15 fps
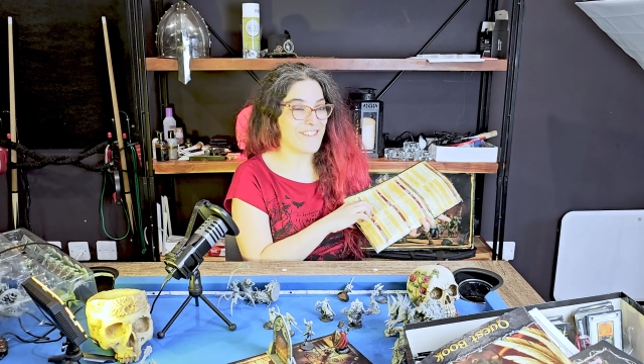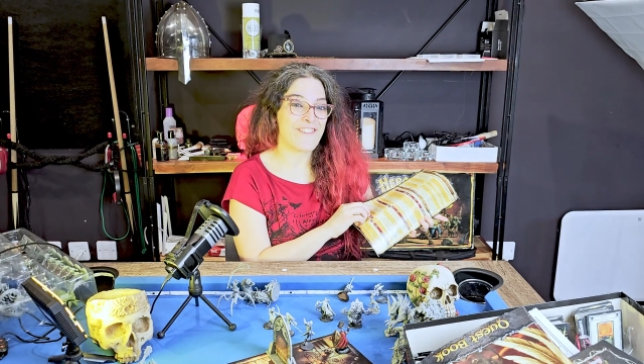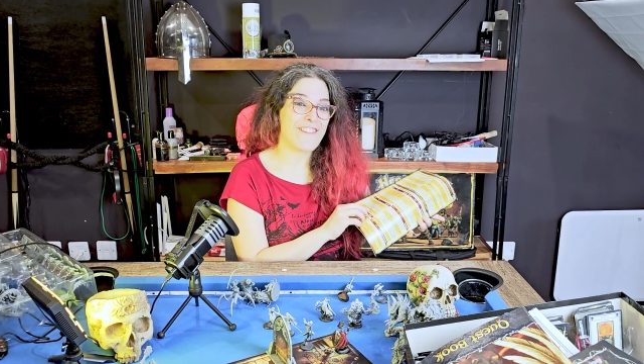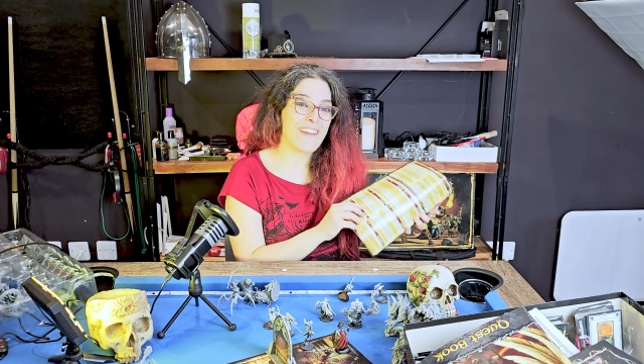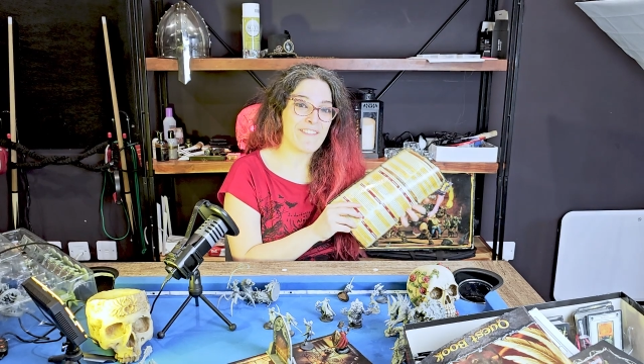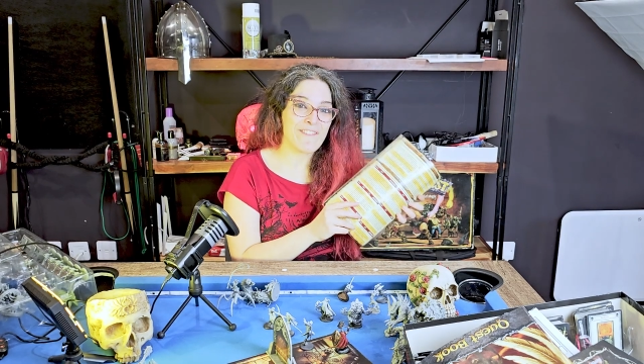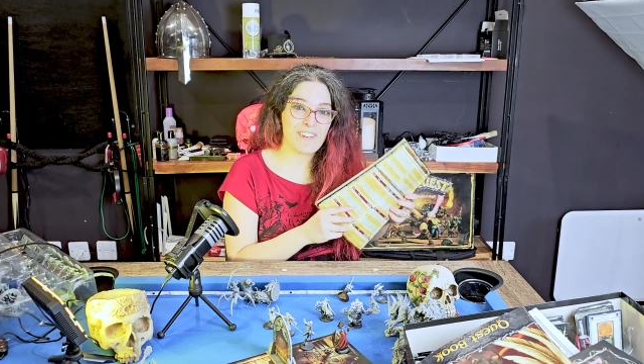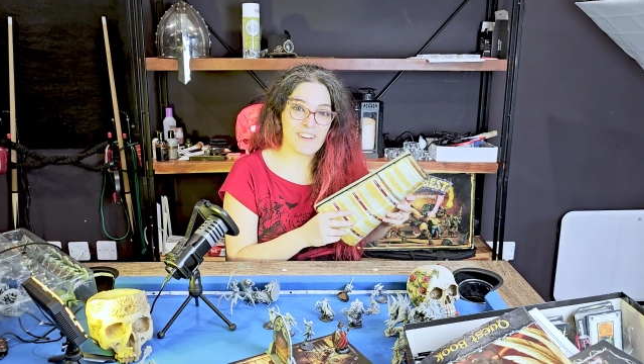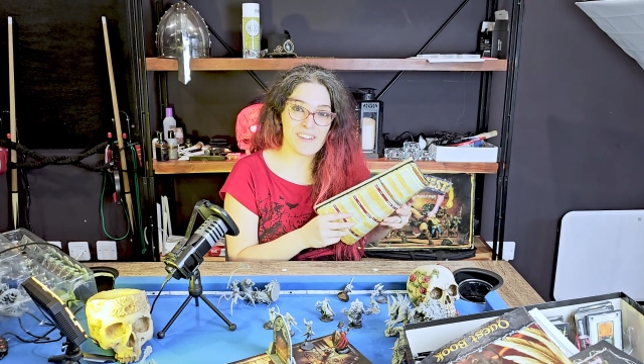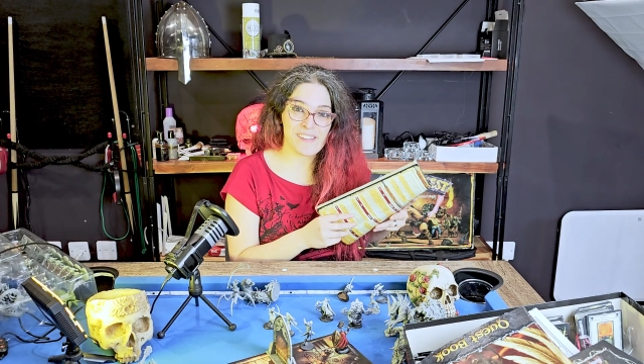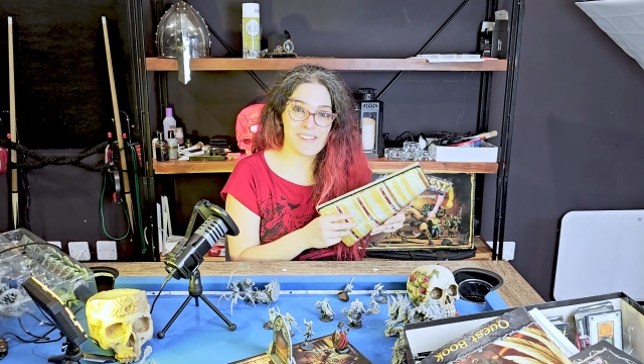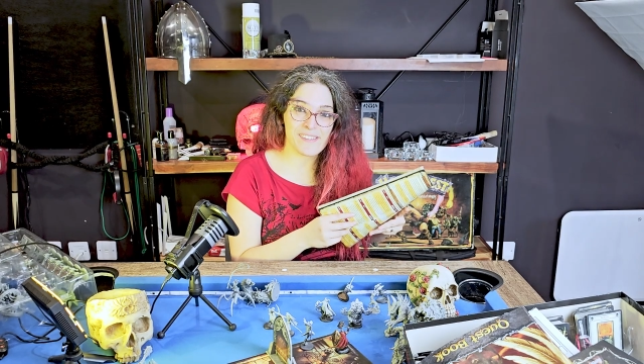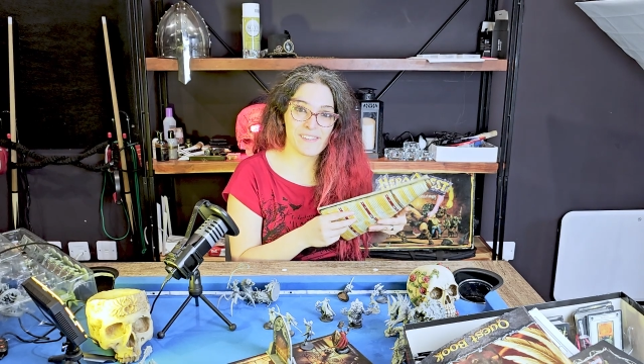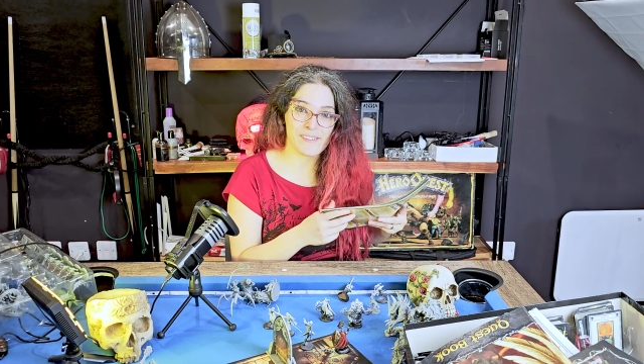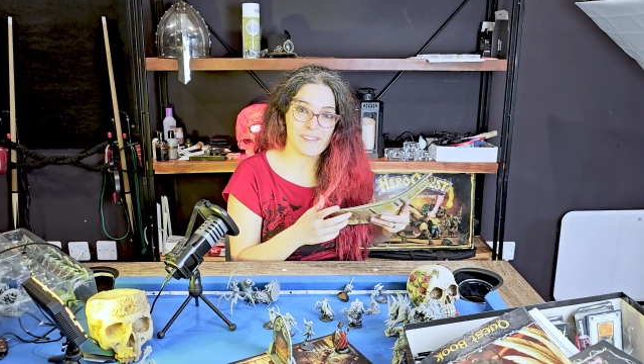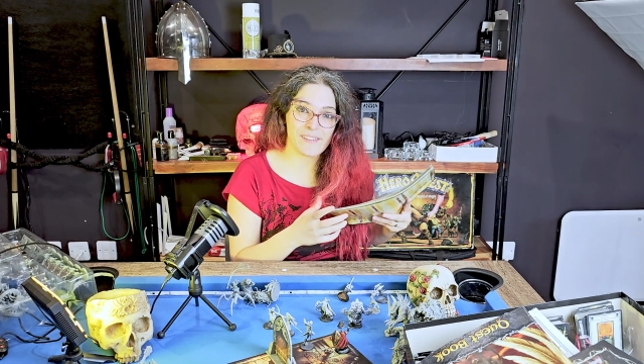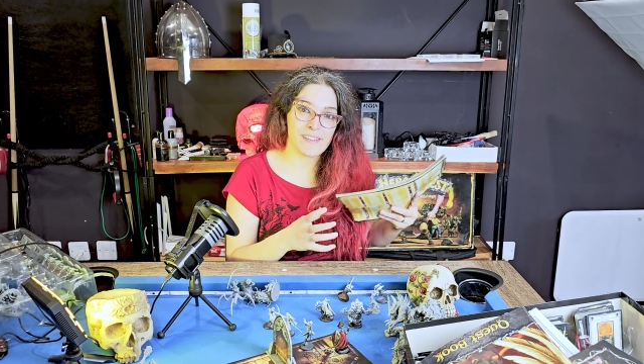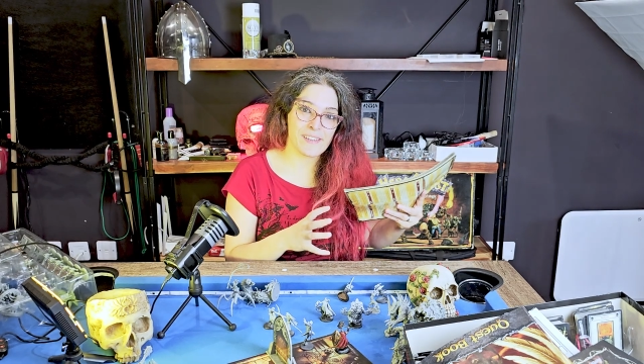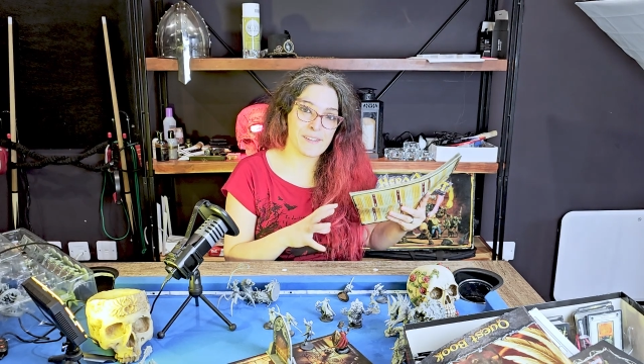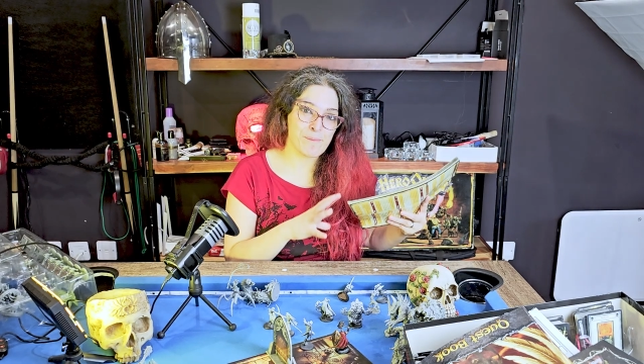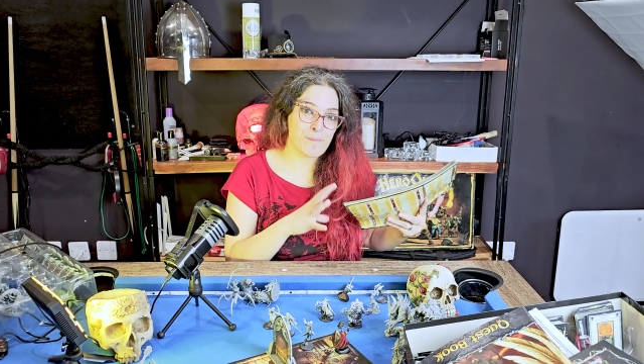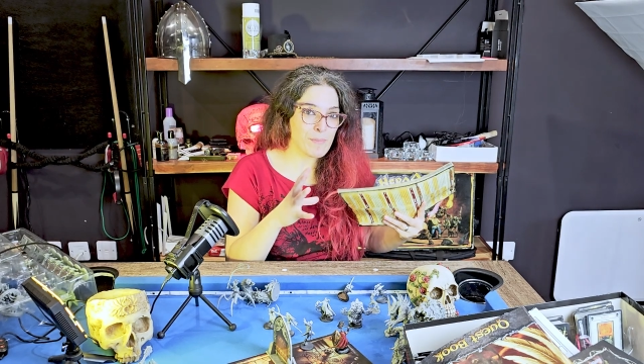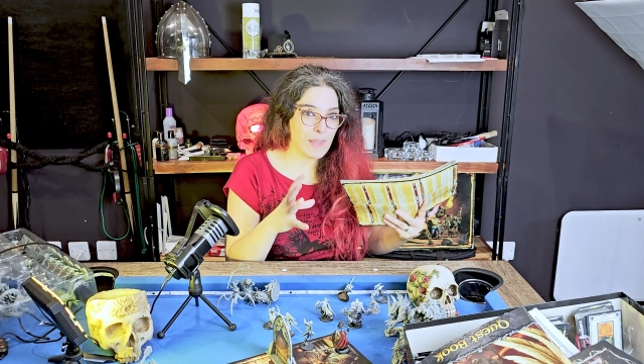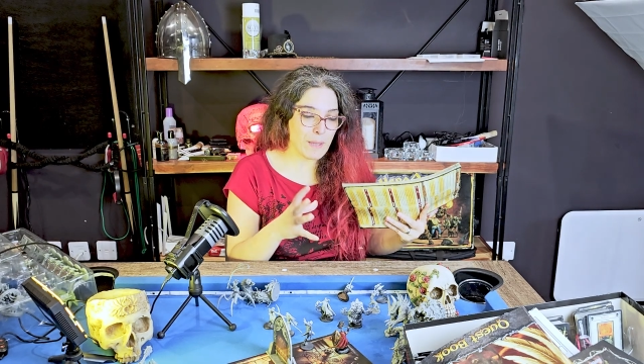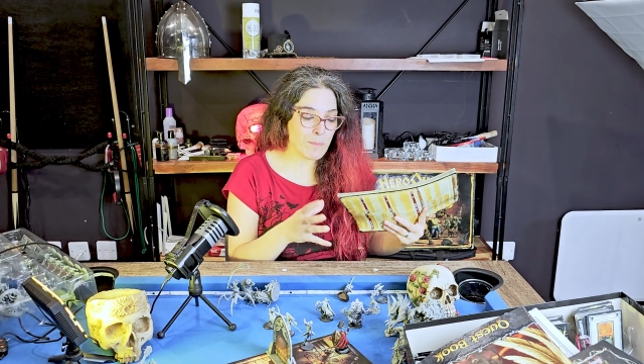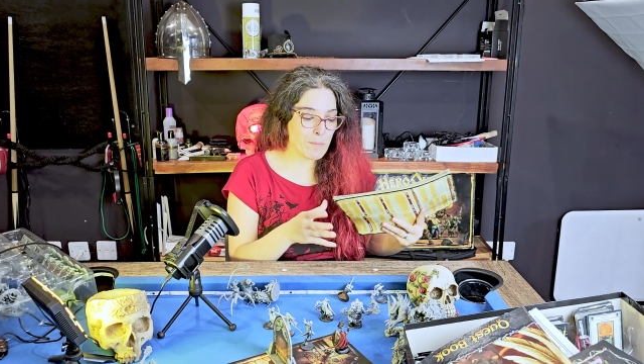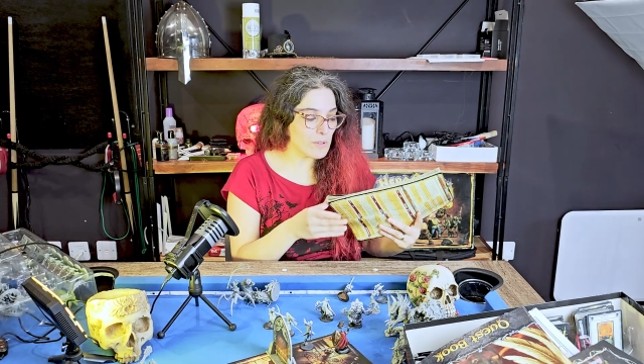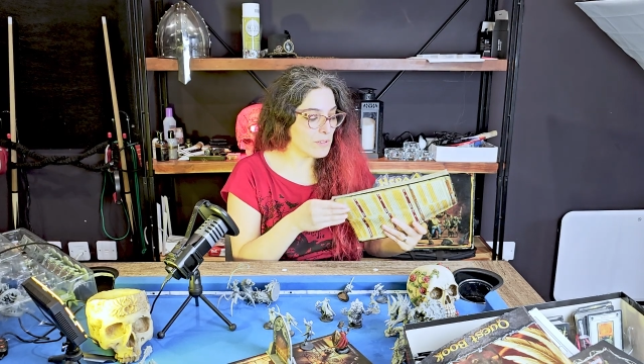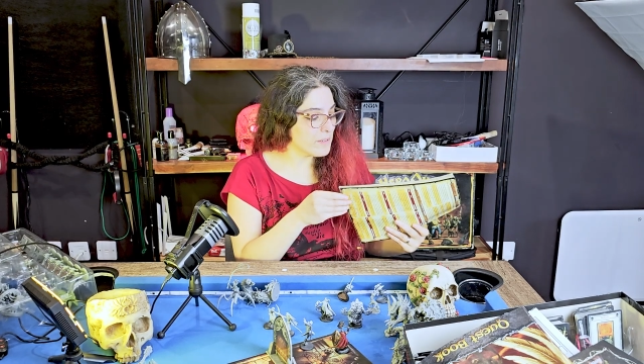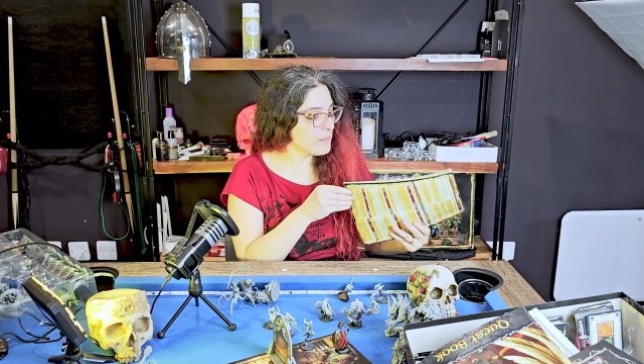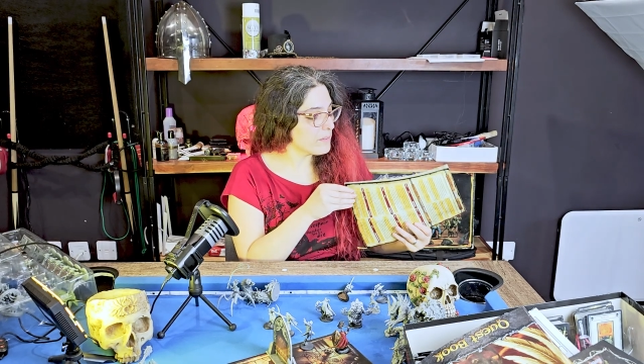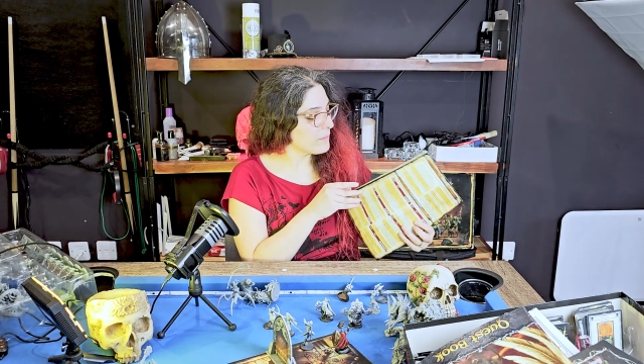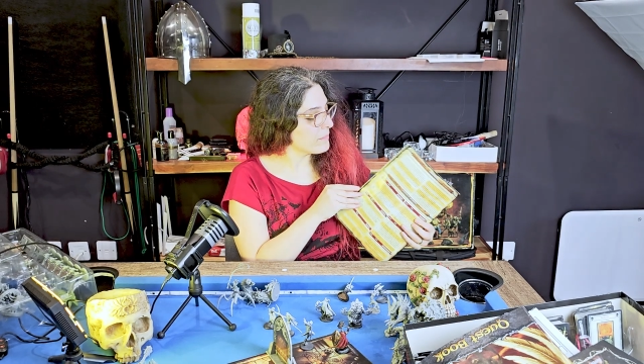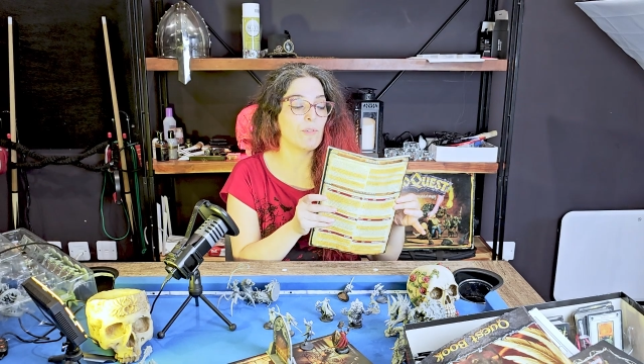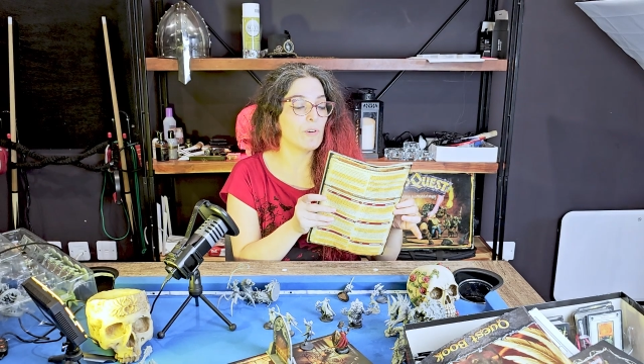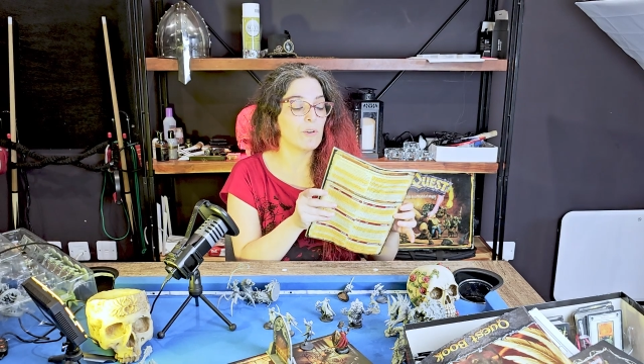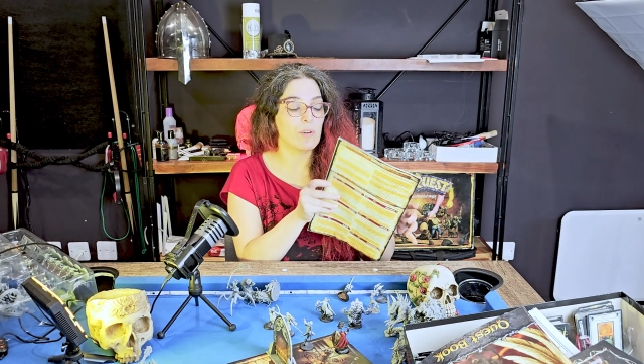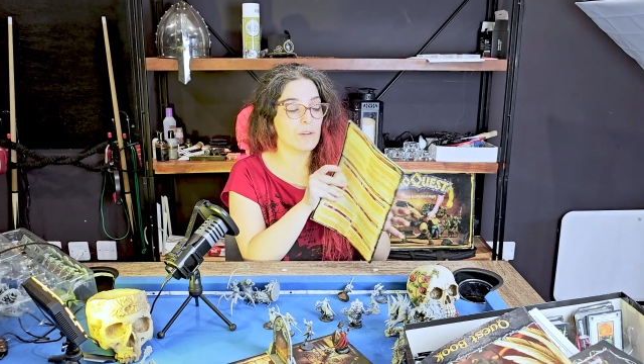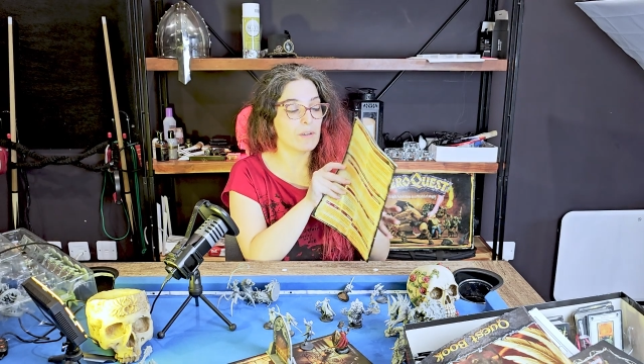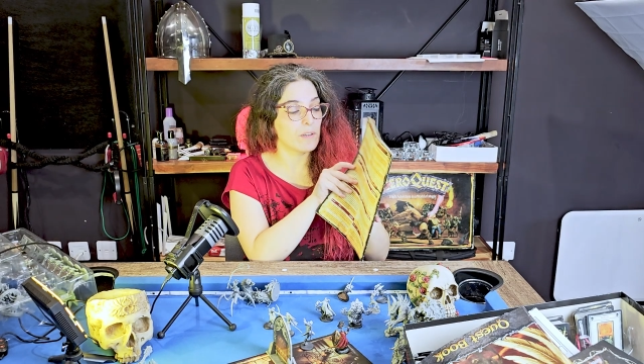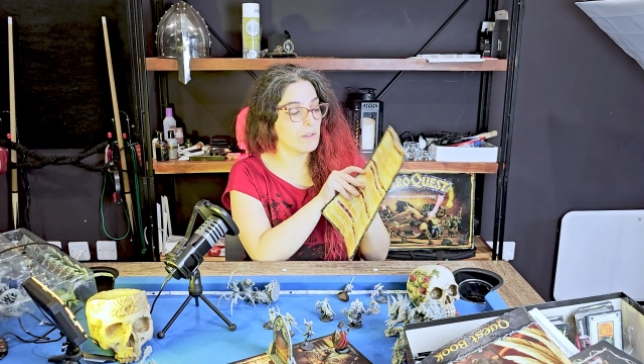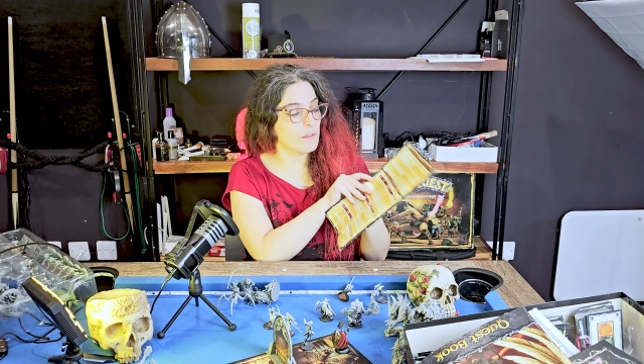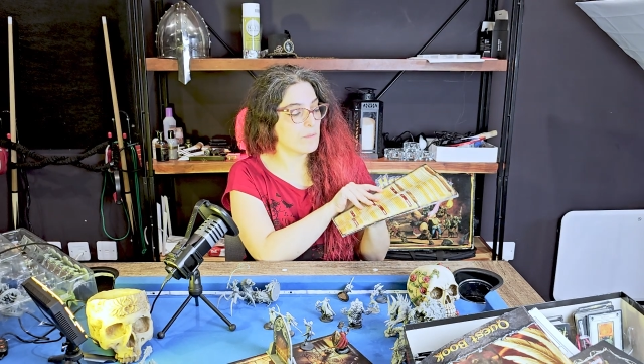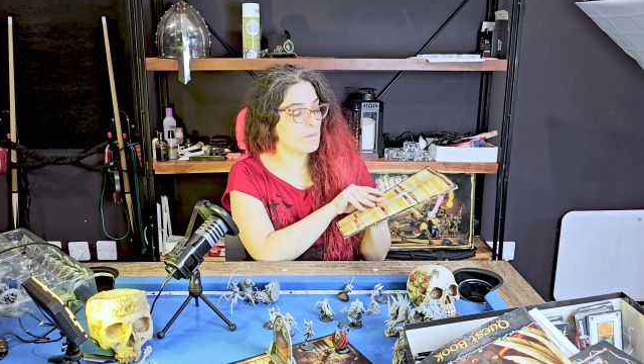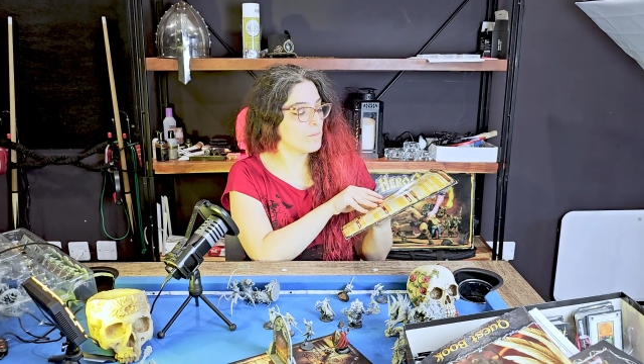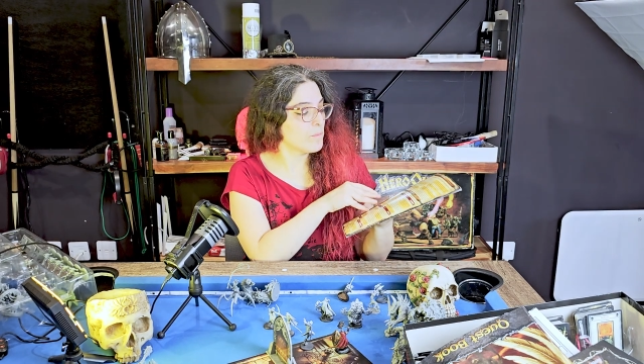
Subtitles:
reference tables for